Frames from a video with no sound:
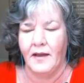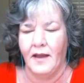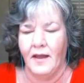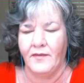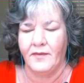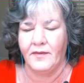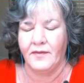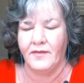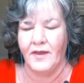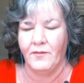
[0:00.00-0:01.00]

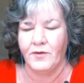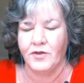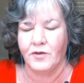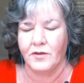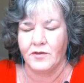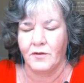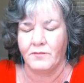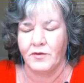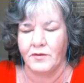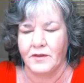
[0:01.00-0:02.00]
And then what you can do, I'm
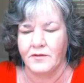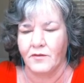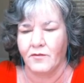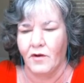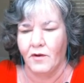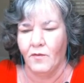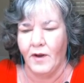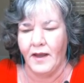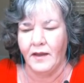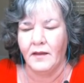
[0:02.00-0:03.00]
doing this the wrong
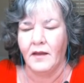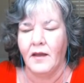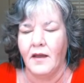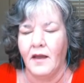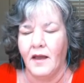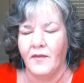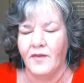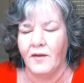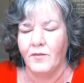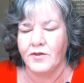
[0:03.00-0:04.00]
way. And
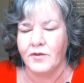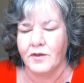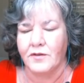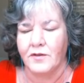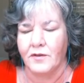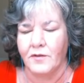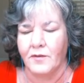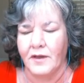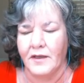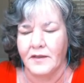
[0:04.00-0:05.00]
then what you can
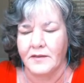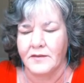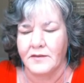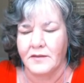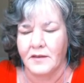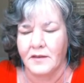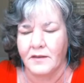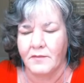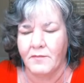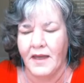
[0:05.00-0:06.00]
do is
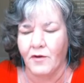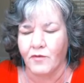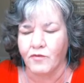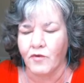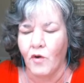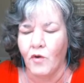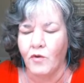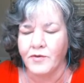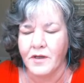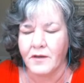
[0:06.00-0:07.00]
make a
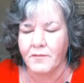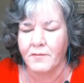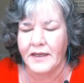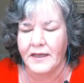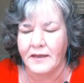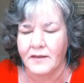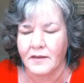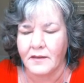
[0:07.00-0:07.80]
rolled bead.